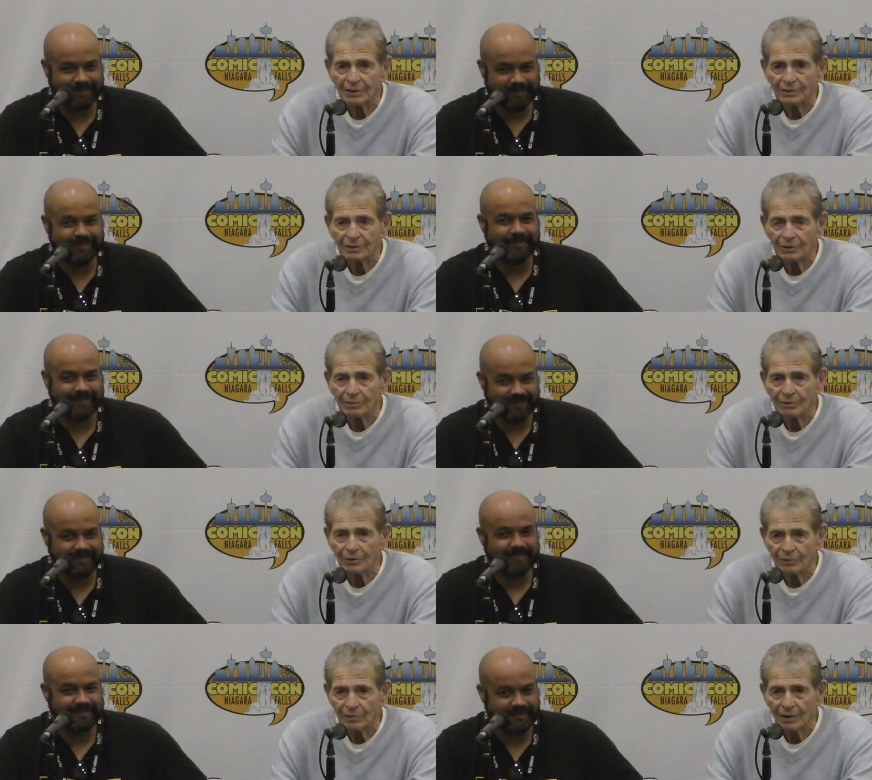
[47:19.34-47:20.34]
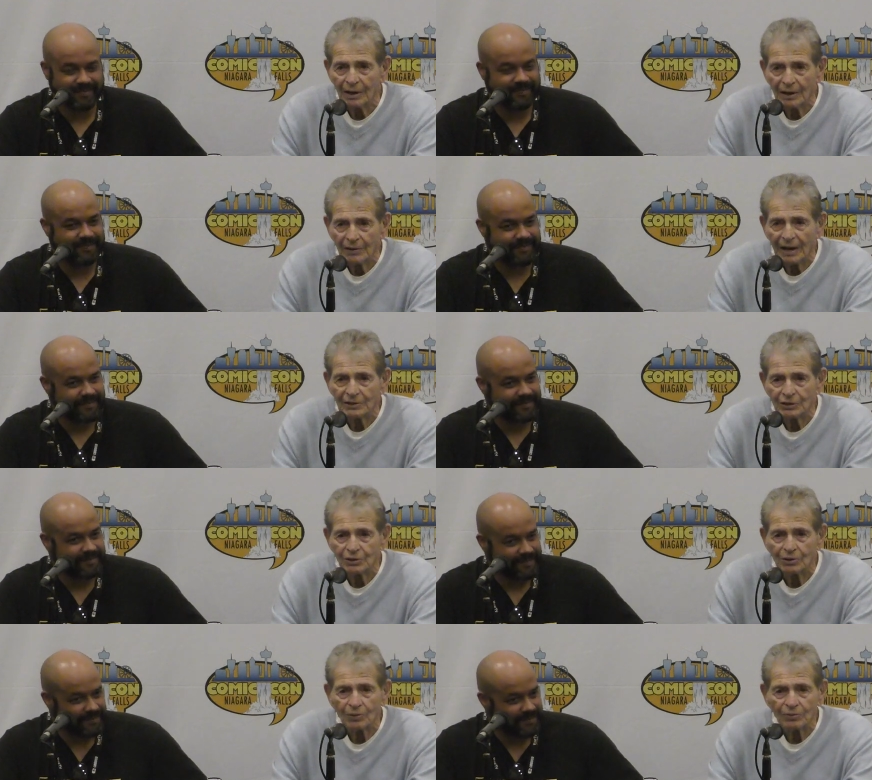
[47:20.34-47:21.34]
Speaker 1: business. You, you, things that
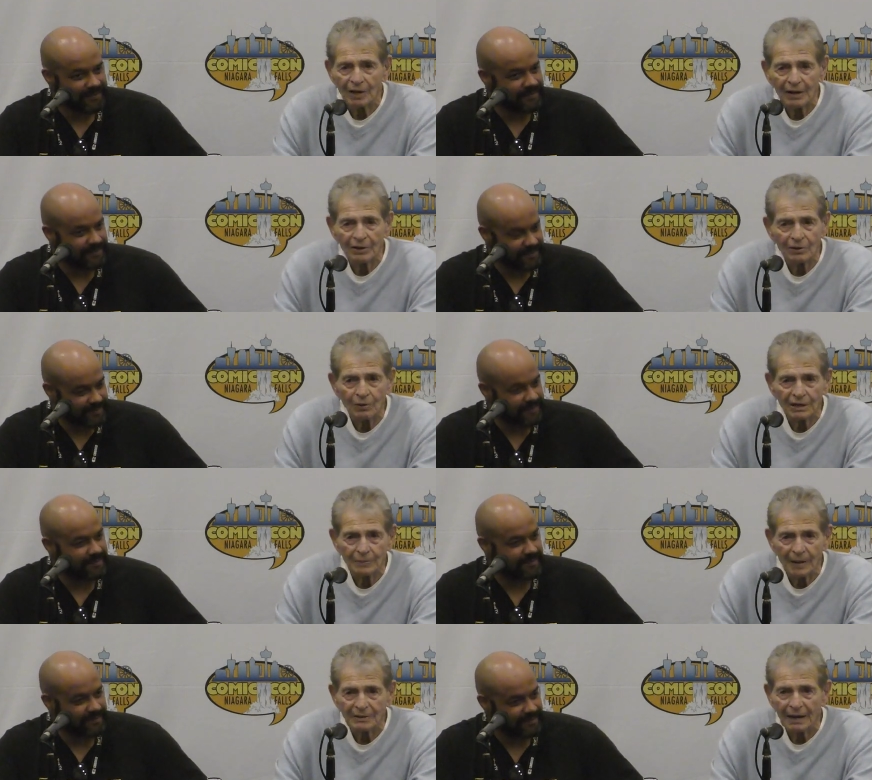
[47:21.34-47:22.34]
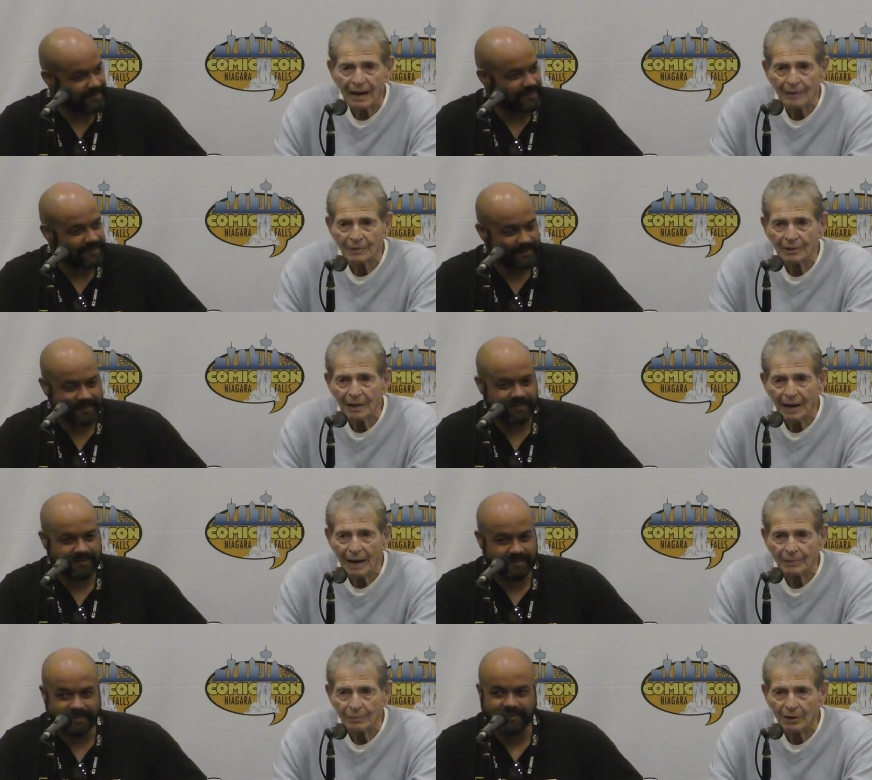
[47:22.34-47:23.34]
you don't think or don't expect to happen
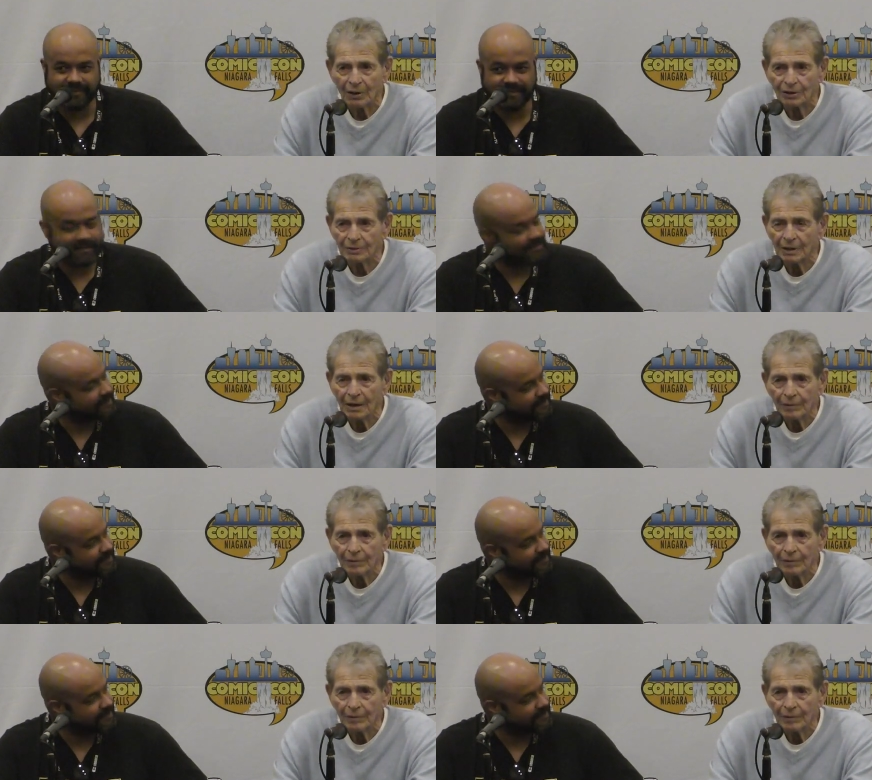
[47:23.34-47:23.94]
happen because